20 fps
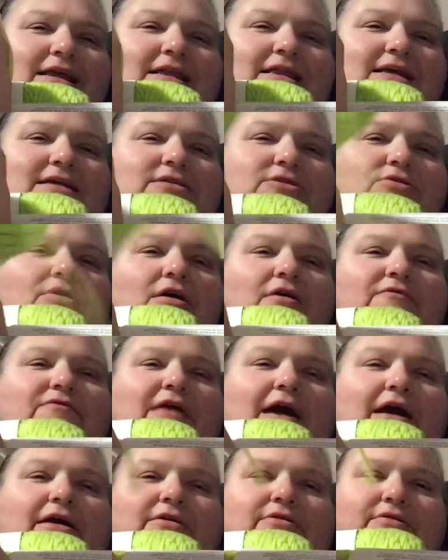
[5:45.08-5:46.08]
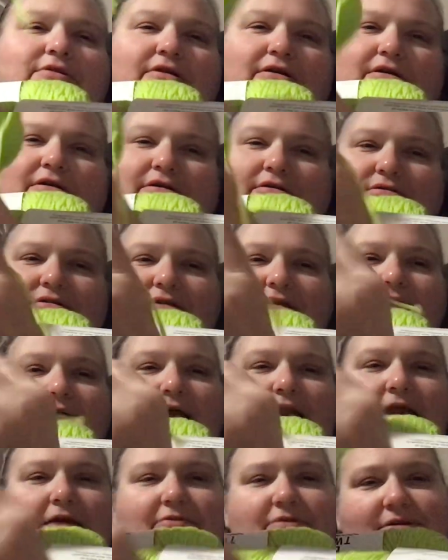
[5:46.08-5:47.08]
these are all value yarns,
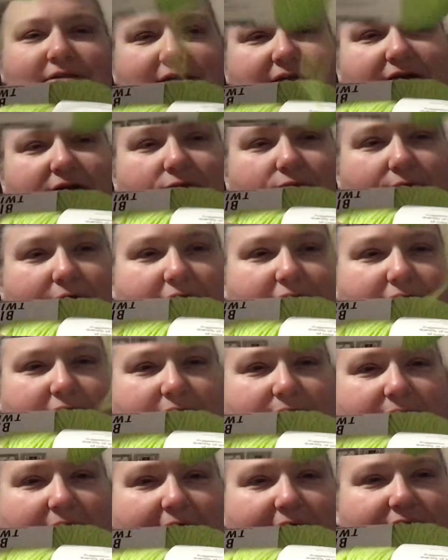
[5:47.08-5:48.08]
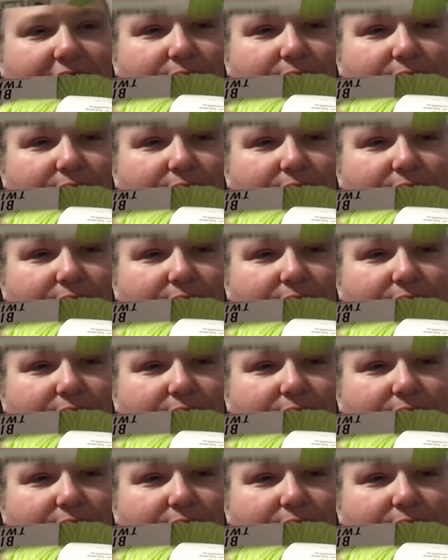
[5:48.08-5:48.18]
and every single one of them has a